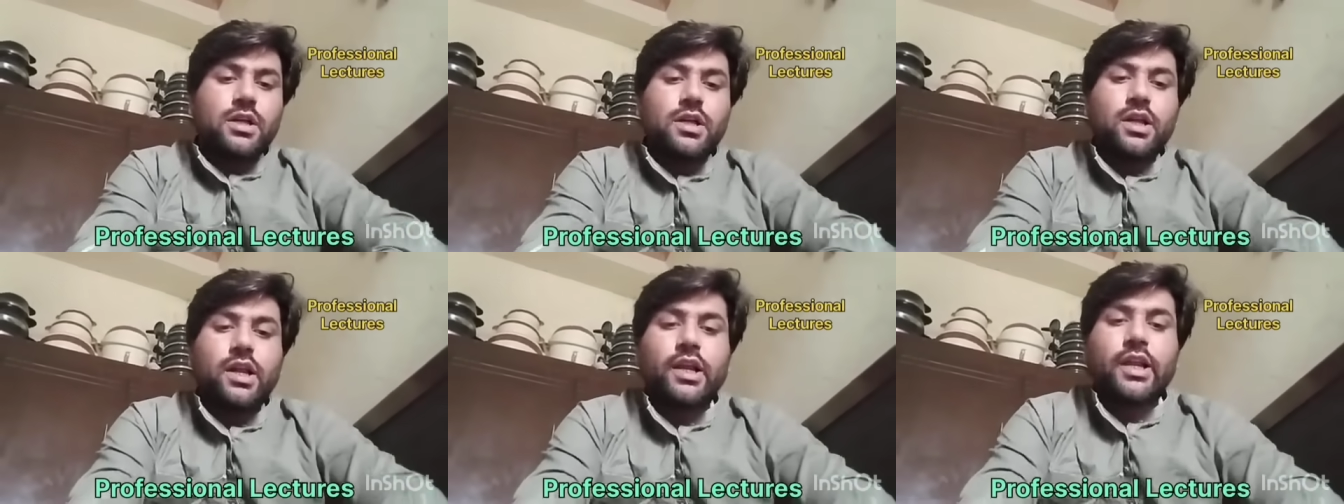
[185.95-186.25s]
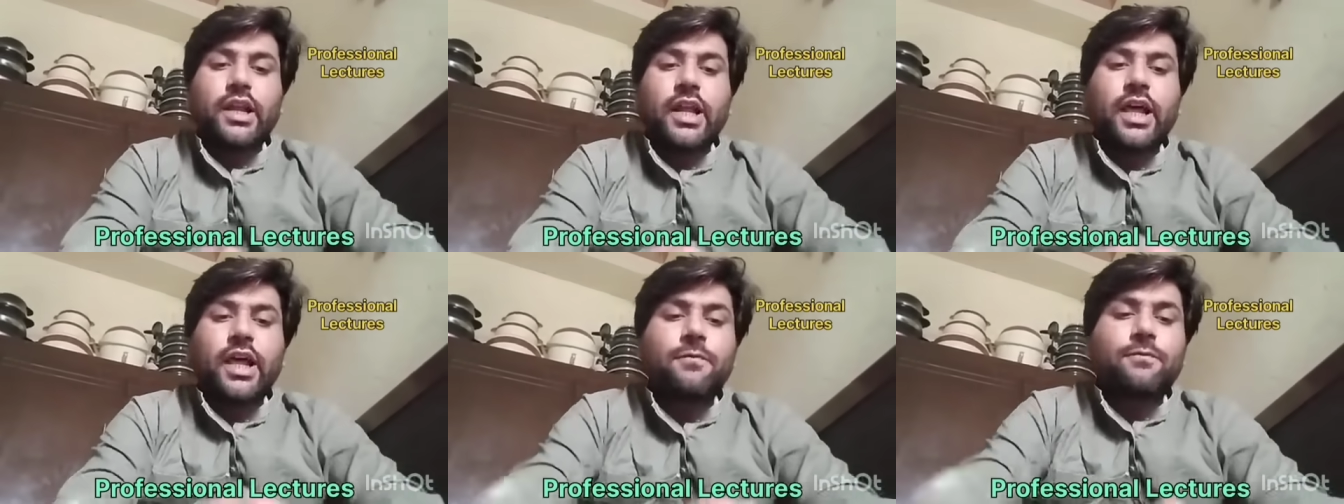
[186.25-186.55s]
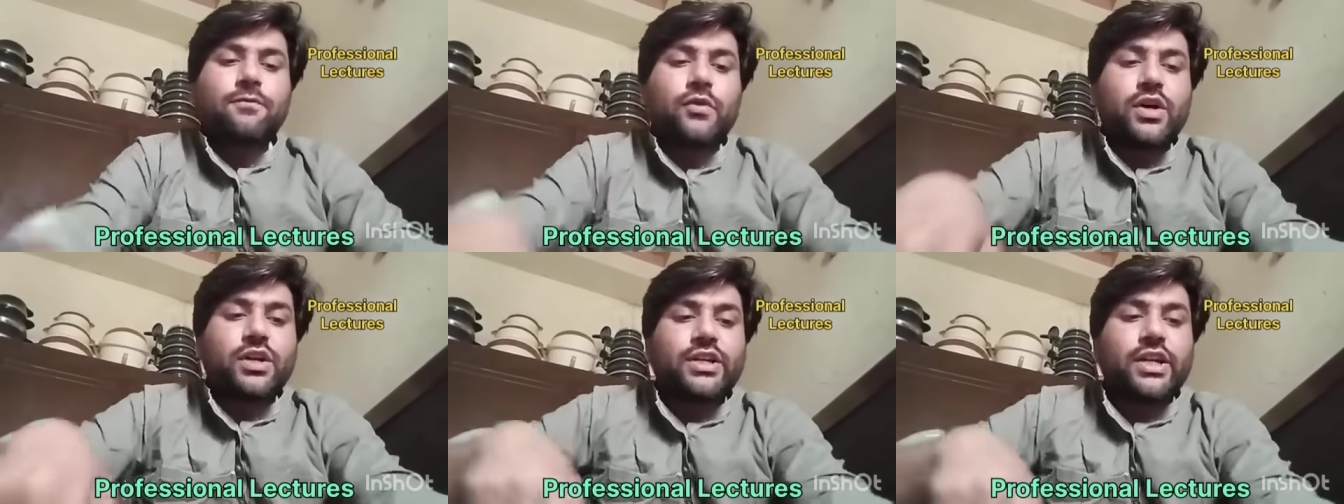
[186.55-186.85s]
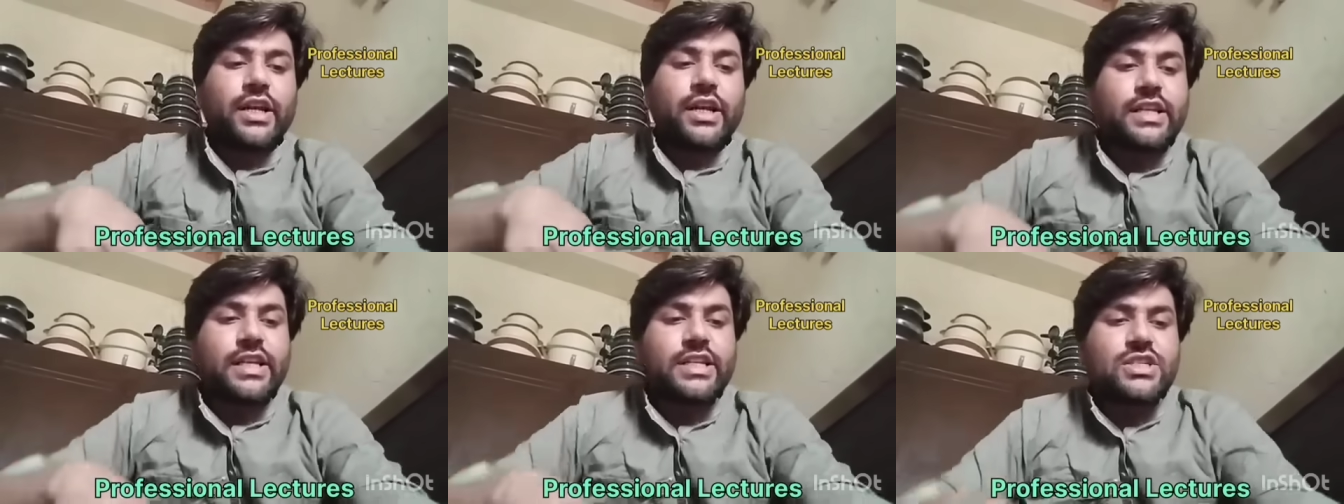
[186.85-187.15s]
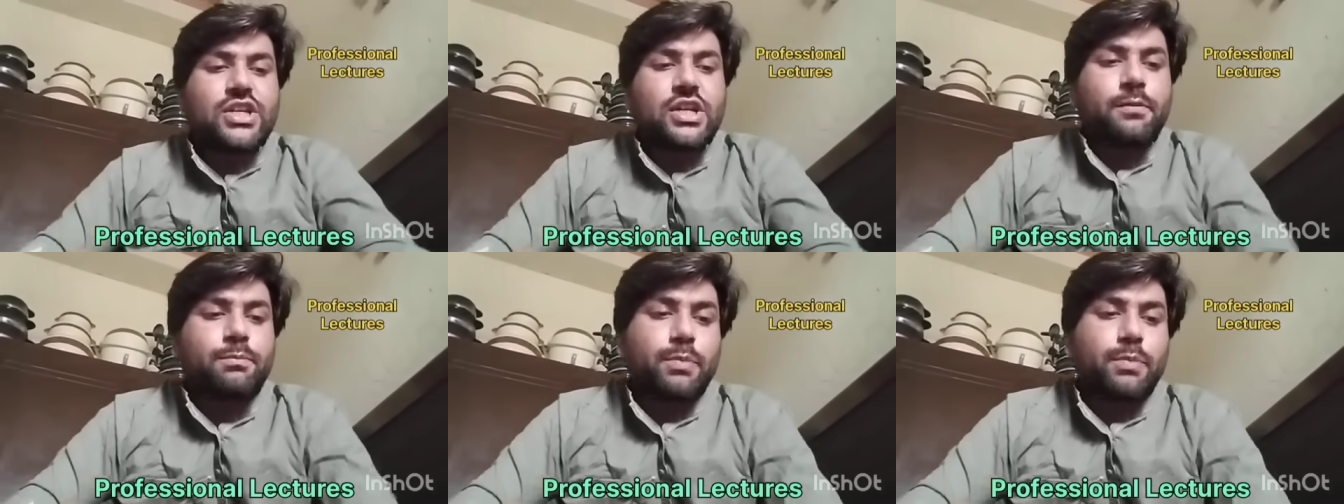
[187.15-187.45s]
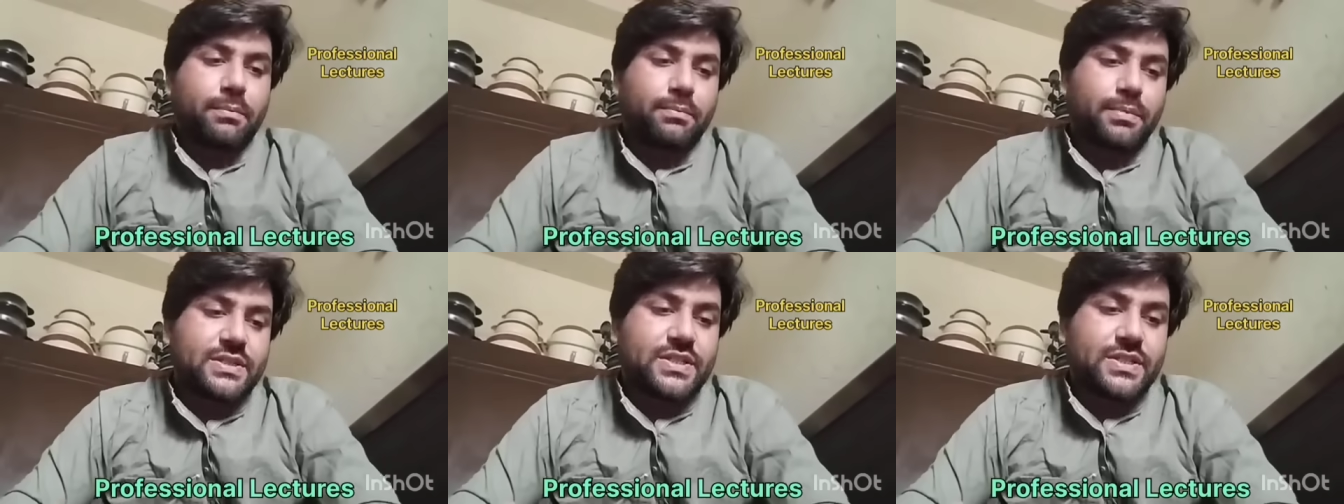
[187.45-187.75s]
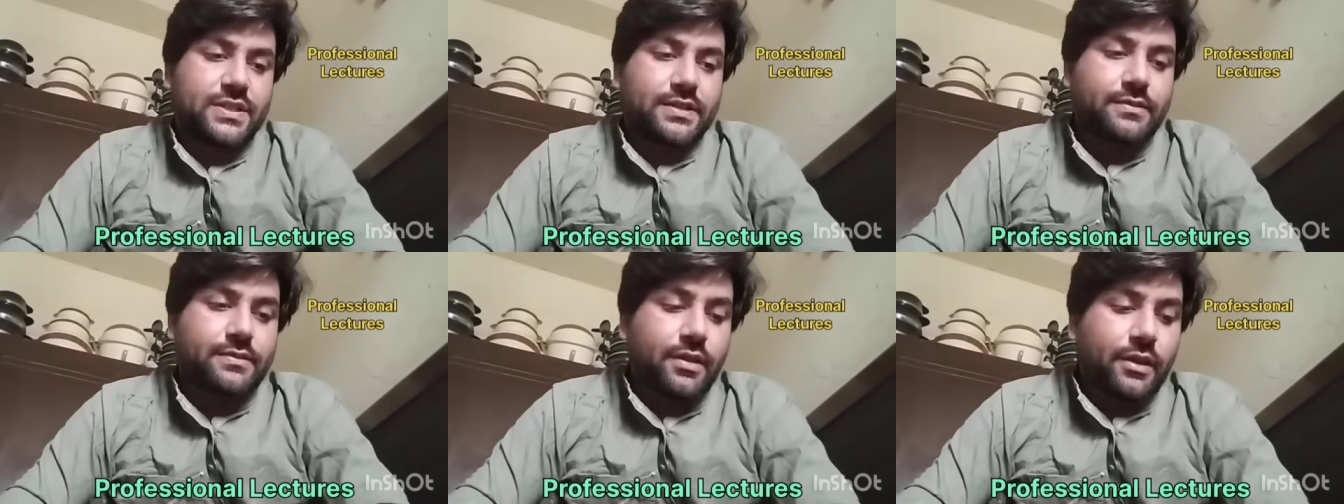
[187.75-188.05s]
life for diagnostic
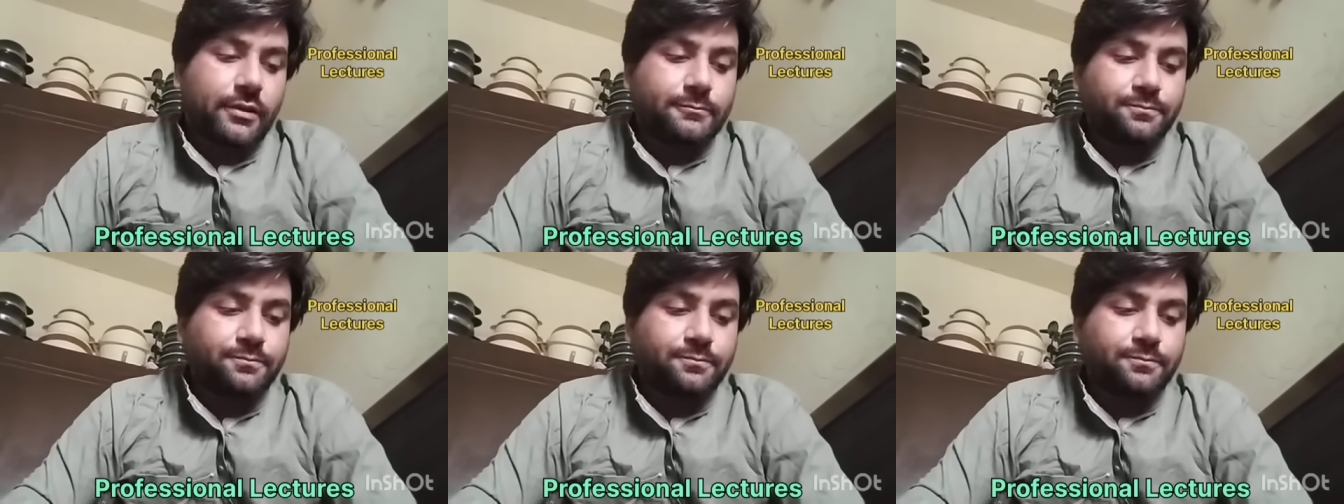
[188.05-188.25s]
purposes.